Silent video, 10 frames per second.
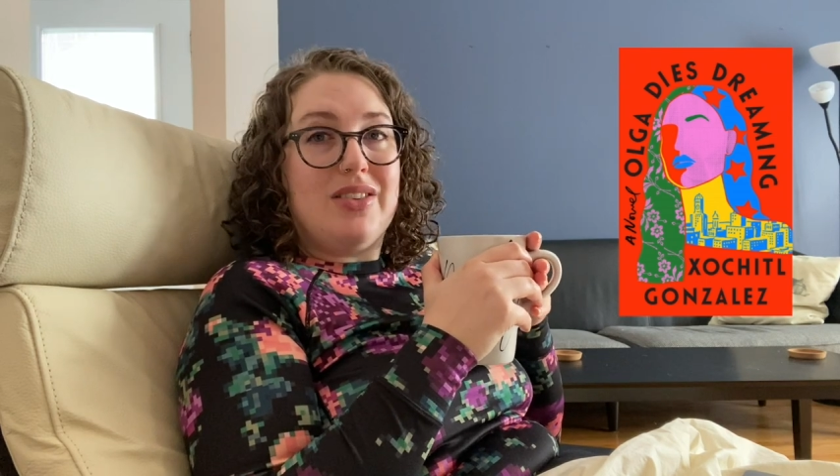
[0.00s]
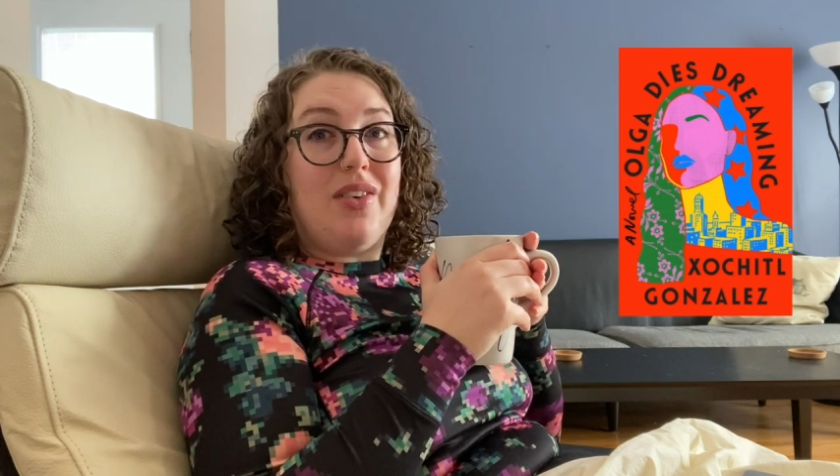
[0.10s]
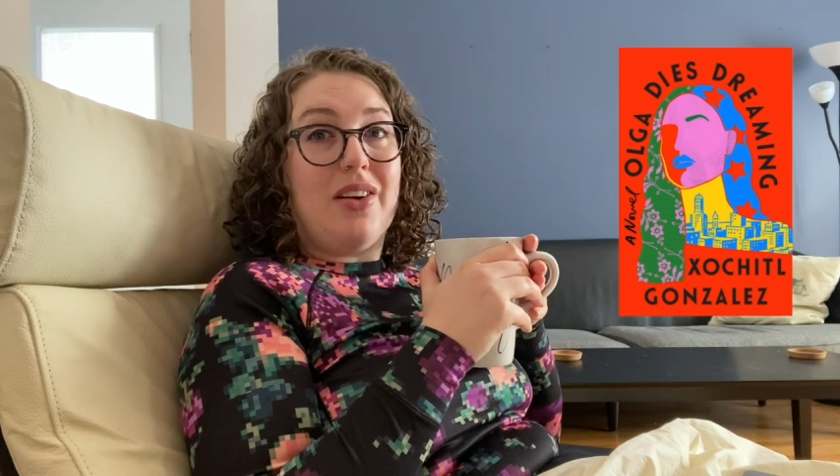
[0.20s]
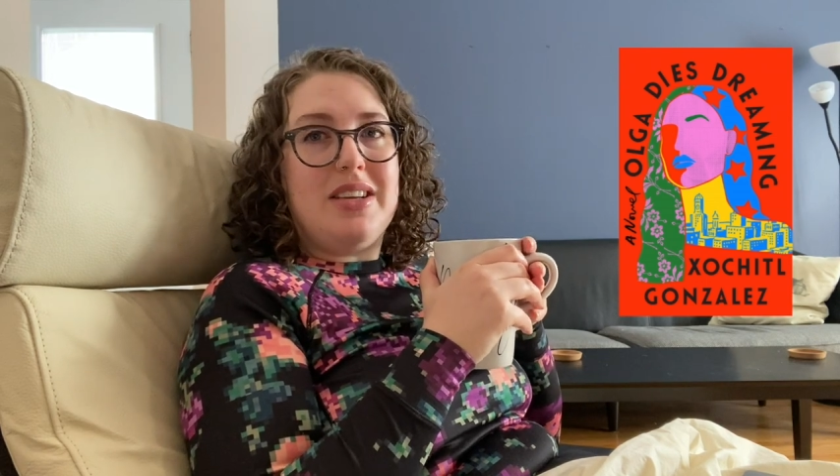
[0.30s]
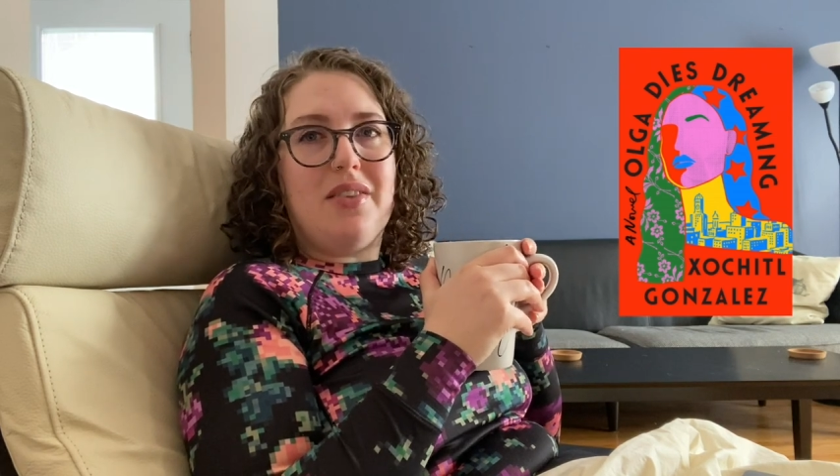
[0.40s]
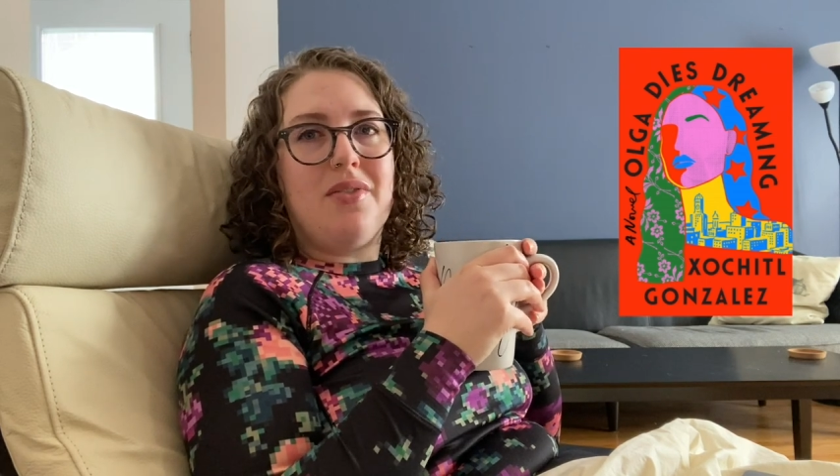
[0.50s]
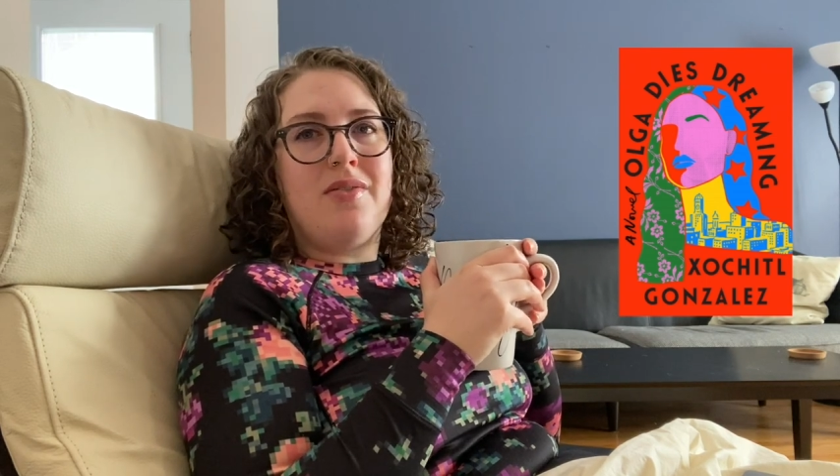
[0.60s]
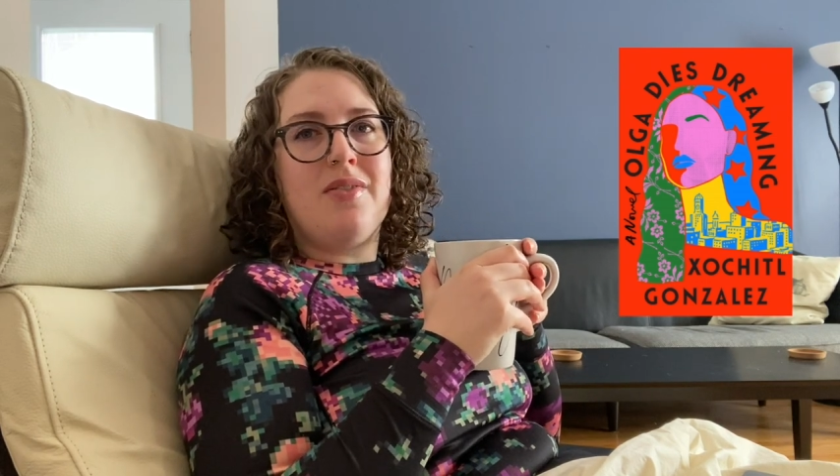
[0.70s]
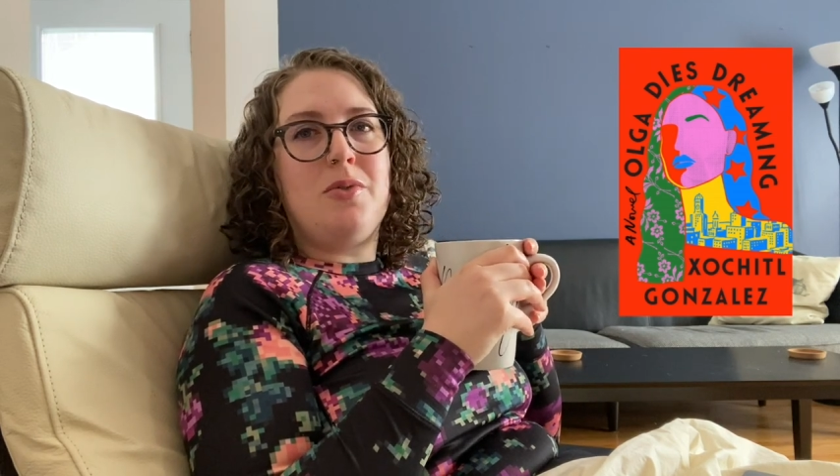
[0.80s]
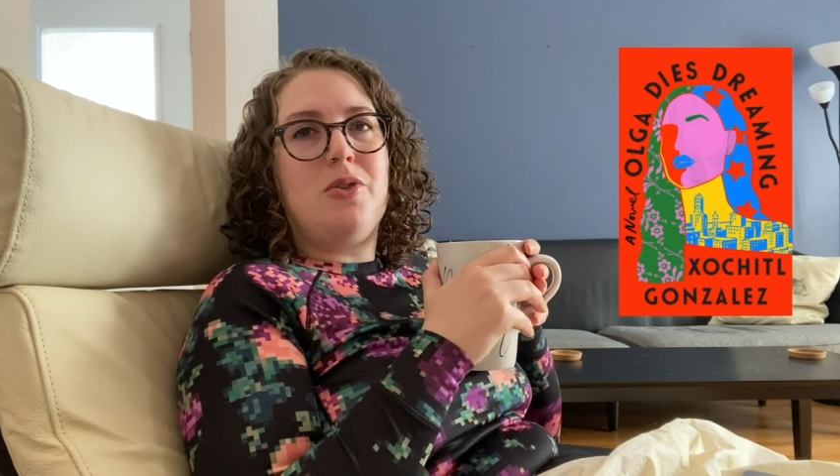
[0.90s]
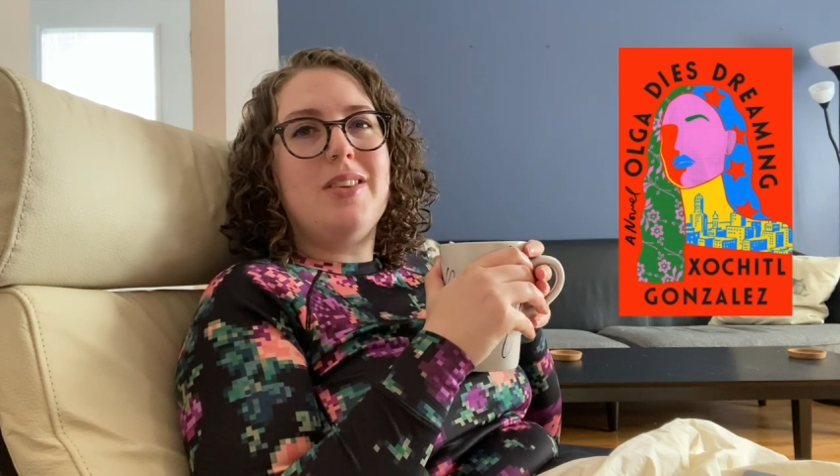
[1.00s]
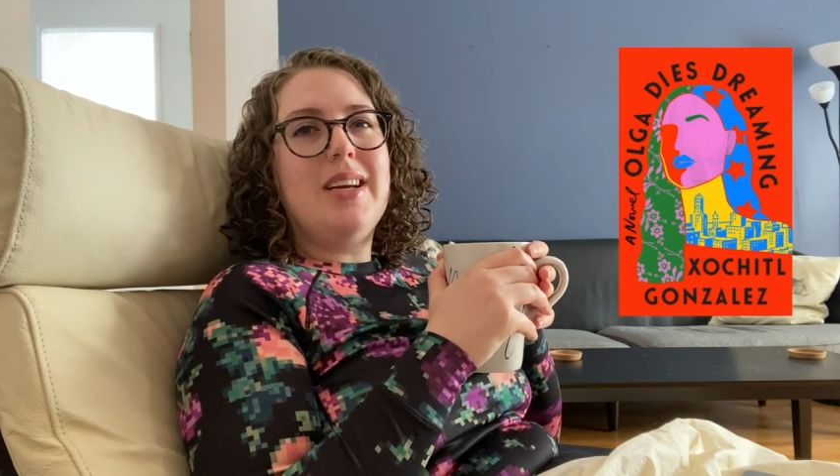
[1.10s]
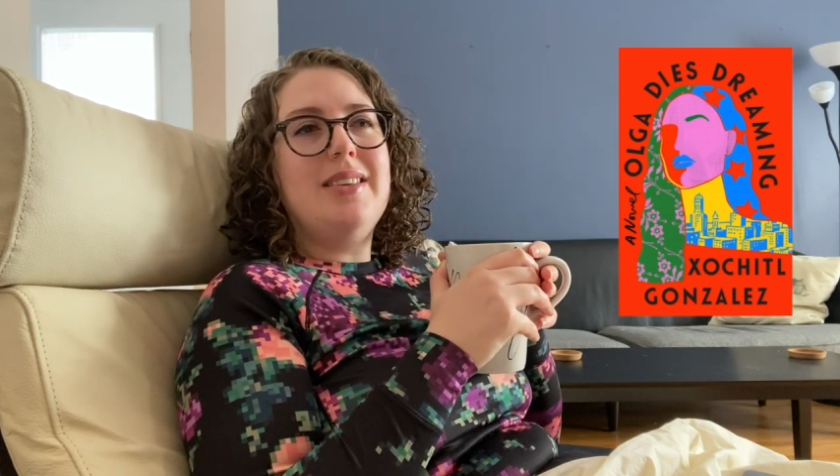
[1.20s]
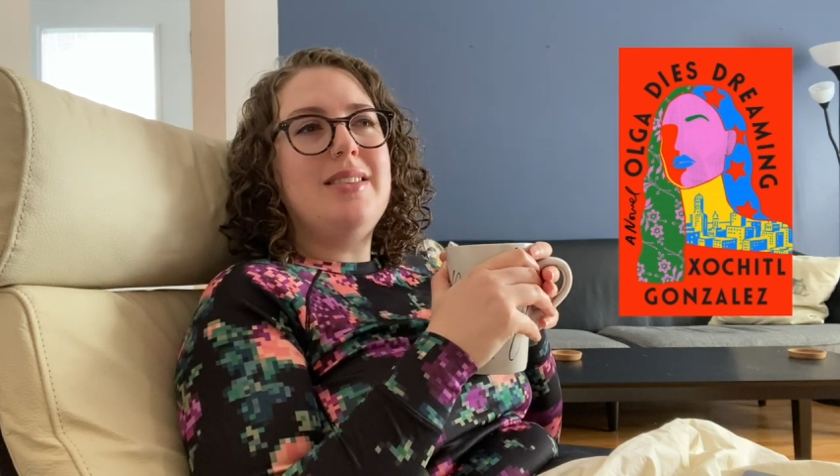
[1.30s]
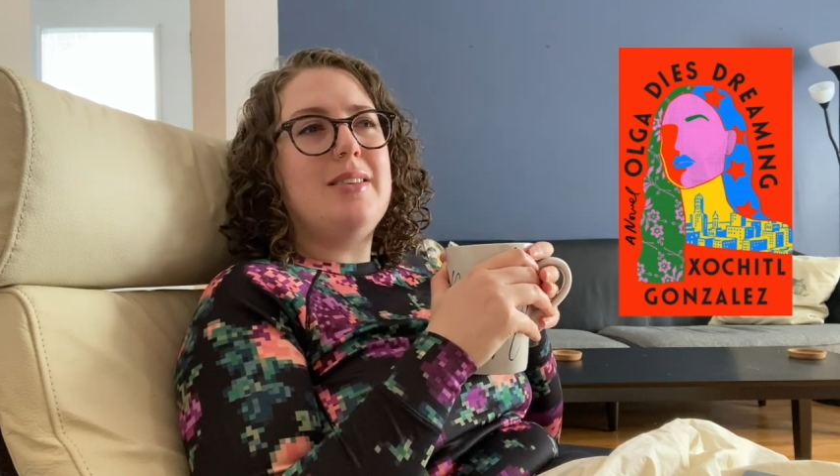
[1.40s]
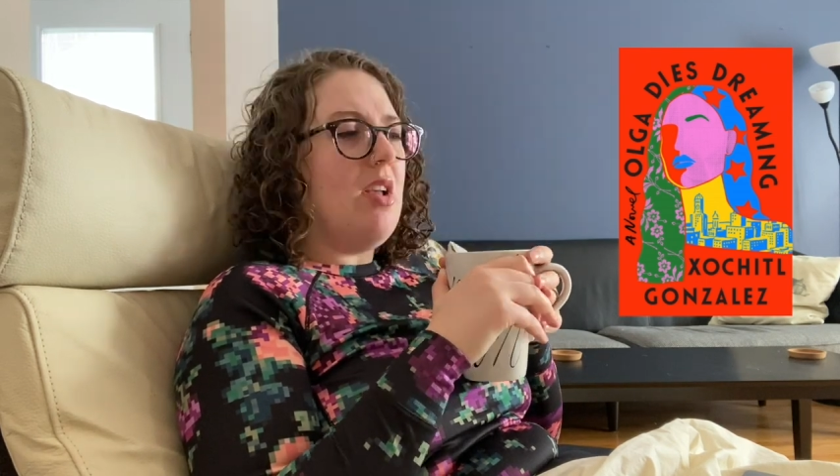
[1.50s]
is very different from Olga's.